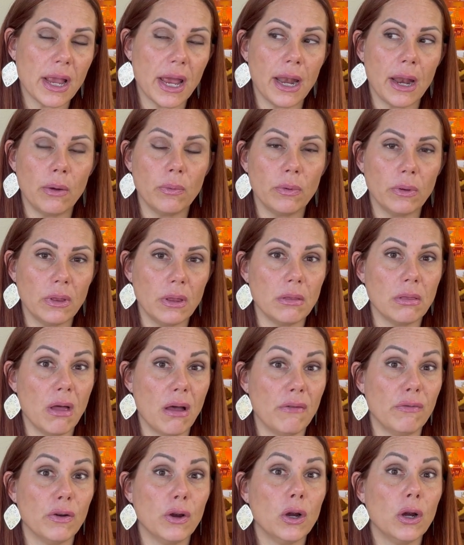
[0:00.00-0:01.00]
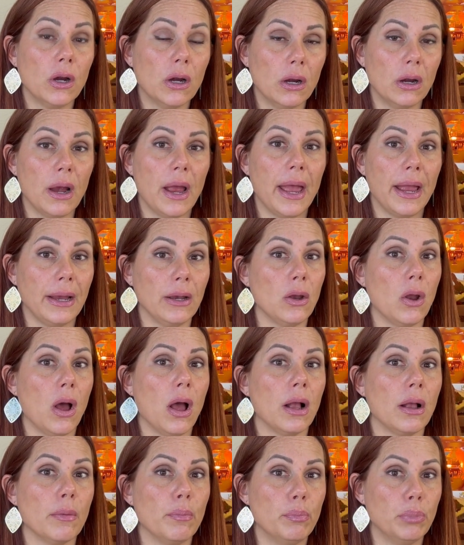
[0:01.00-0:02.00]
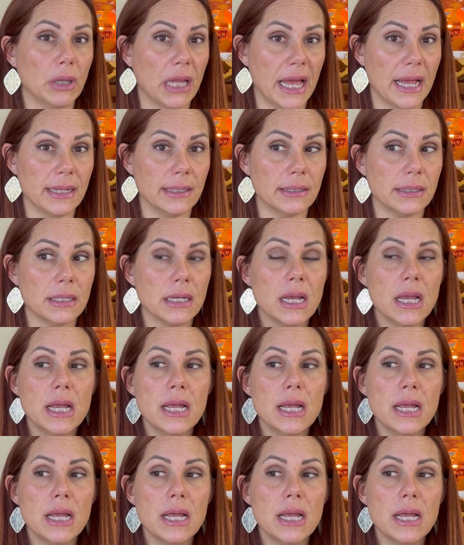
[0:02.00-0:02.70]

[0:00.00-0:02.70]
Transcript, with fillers: and I really love her eggnog blends.